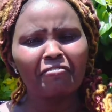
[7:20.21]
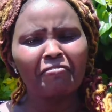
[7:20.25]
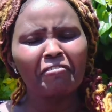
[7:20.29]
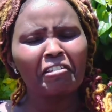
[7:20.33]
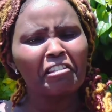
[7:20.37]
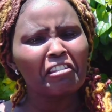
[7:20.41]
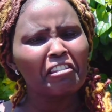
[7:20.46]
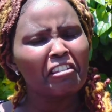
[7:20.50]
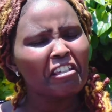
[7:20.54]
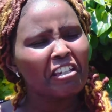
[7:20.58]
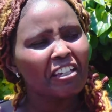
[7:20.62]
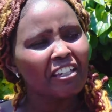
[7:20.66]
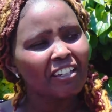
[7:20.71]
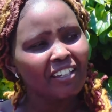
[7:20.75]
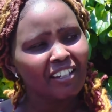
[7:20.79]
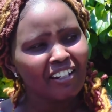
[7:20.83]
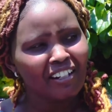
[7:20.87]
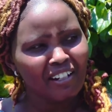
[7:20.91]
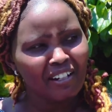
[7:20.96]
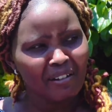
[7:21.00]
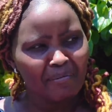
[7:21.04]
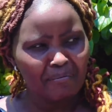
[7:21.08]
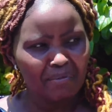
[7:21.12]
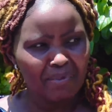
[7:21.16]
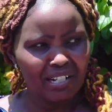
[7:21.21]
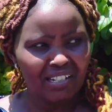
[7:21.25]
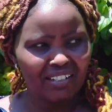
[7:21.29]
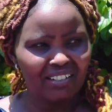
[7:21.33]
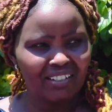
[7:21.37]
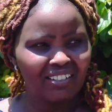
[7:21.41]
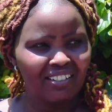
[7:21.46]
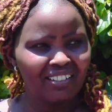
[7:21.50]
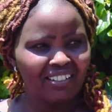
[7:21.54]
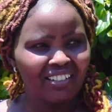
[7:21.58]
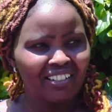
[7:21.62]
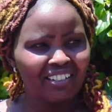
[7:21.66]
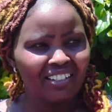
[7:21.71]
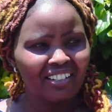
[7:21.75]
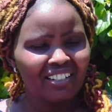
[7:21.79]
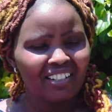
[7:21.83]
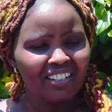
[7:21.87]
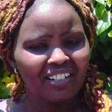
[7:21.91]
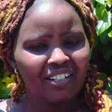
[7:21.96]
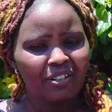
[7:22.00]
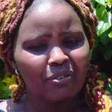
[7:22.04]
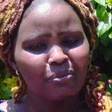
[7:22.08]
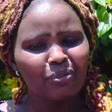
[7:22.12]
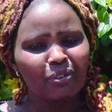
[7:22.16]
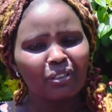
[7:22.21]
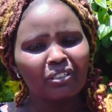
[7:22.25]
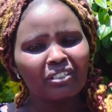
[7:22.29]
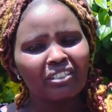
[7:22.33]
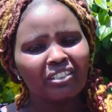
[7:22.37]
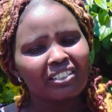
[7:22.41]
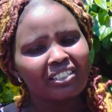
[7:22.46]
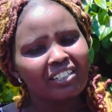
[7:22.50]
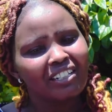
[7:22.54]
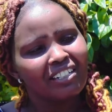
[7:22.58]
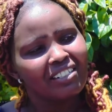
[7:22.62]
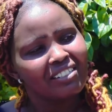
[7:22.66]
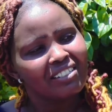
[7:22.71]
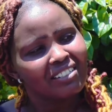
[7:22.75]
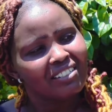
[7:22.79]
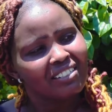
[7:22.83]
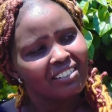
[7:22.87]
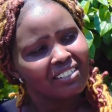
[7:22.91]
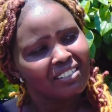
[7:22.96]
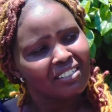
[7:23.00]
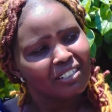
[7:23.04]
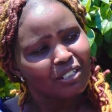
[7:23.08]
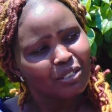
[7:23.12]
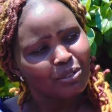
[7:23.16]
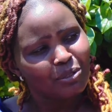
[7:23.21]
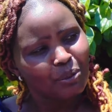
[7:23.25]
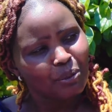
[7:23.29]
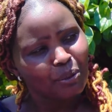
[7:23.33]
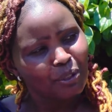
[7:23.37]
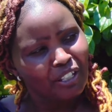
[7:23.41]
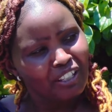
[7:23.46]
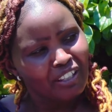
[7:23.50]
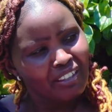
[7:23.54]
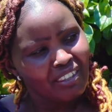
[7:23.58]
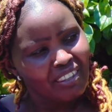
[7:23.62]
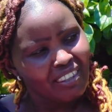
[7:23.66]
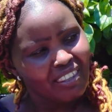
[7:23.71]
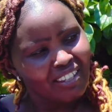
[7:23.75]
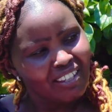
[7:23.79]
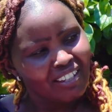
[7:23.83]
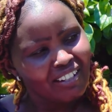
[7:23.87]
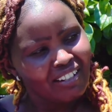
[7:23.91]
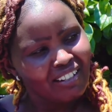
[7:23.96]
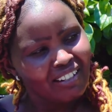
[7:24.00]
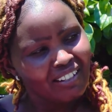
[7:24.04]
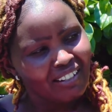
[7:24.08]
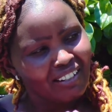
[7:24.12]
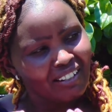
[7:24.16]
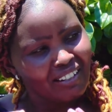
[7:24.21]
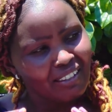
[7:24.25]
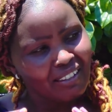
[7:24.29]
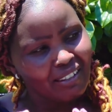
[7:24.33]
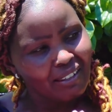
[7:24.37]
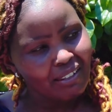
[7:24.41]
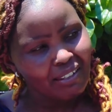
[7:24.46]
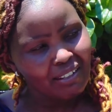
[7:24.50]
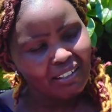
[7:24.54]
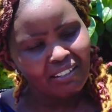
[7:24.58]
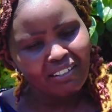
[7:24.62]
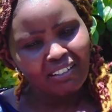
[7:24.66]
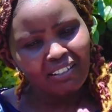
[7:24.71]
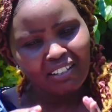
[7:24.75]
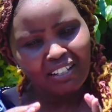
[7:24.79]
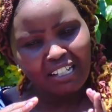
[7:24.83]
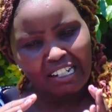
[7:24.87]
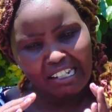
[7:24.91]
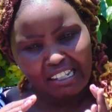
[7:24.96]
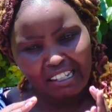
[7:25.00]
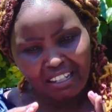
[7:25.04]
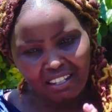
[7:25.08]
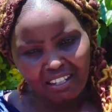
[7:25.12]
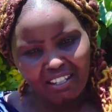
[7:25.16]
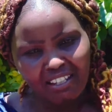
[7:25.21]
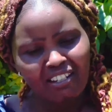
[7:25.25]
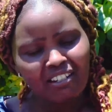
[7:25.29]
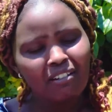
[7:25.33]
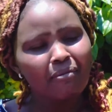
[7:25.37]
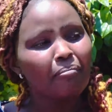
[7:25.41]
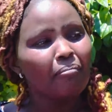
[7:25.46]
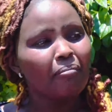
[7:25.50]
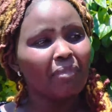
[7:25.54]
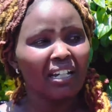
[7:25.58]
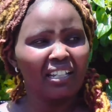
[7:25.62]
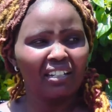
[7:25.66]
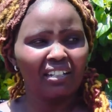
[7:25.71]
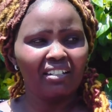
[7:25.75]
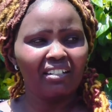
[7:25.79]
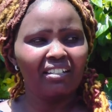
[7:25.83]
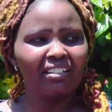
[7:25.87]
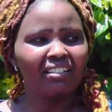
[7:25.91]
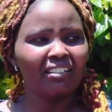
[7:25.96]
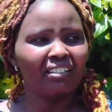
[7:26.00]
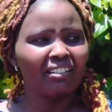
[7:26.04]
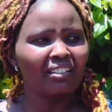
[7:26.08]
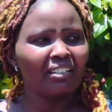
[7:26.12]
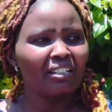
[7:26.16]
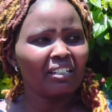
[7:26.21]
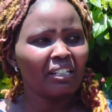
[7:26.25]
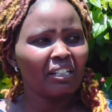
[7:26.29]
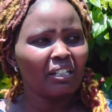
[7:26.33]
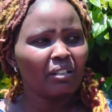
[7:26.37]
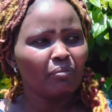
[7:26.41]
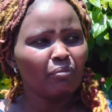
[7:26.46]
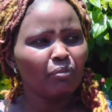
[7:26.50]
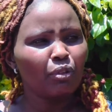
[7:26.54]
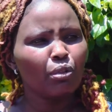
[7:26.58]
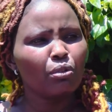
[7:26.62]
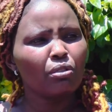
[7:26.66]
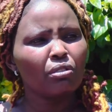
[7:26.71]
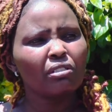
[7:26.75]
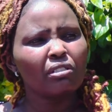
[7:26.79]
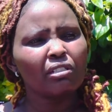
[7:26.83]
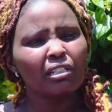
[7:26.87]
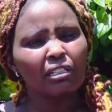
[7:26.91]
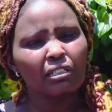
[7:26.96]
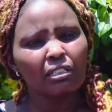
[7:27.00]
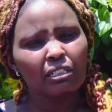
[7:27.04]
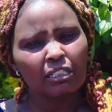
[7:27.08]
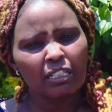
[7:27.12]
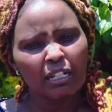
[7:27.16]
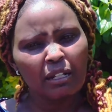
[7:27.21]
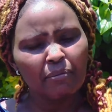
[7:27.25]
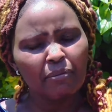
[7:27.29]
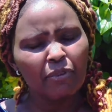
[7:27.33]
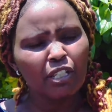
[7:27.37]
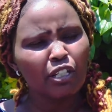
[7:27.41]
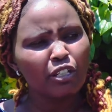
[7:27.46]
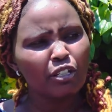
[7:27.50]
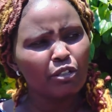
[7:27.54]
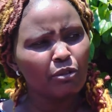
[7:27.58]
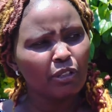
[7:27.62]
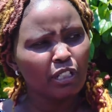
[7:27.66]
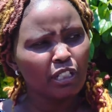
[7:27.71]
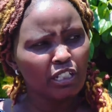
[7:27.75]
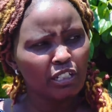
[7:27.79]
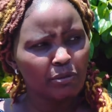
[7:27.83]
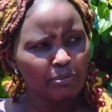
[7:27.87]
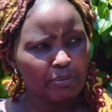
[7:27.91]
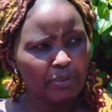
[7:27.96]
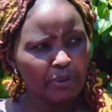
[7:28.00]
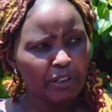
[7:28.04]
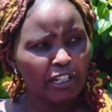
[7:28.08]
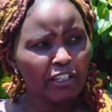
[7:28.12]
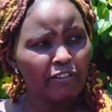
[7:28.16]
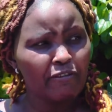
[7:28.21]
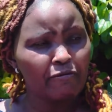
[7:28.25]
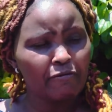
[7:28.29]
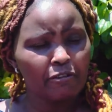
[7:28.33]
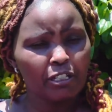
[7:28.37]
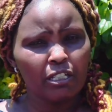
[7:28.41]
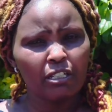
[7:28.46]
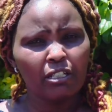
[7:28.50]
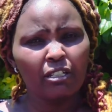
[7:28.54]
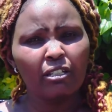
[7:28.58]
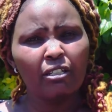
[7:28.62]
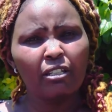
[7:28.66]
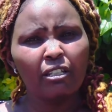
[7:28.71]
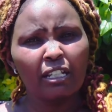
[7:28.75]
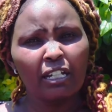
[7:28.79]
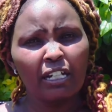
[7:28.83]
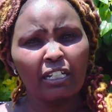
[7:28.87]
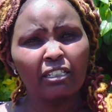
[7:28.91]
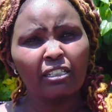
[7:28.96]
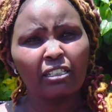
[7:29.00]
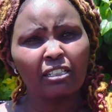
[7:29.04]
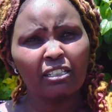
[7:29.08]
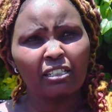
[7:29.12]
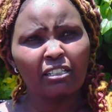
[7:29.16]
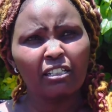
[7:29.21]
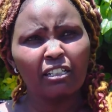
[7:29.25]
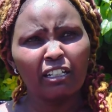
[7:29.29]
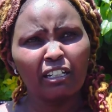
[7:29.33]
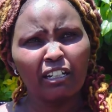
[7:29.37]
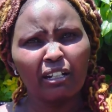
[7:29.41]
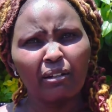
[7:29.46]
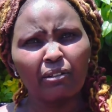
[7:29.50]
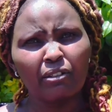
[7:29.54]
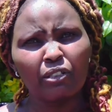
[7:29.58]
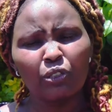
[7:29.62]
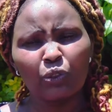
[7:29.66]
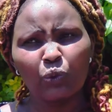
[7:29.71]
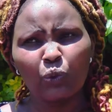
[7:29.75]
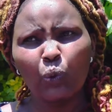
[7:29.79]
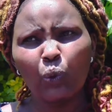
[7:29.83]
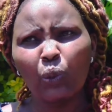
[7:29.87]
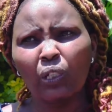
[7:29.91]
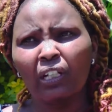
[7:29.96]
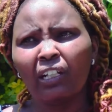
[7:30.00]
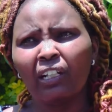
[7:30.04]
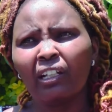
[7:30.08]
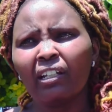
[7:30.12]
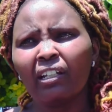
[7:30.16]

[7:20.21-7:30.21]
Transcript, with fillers: even the inner man will start growing thin and thin and thin by day because there is something you are depriving that inner soul.